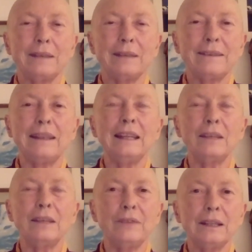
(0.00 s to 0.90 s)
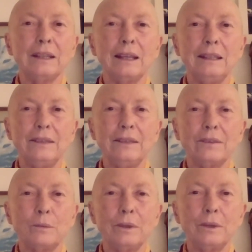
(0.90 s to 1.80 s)
sending loving
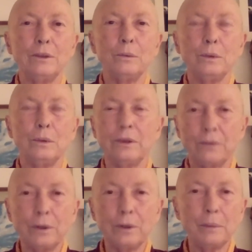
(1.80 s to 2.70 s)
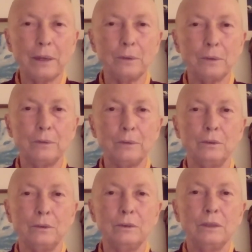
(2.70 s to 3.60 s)
kindness around the world is very powerful.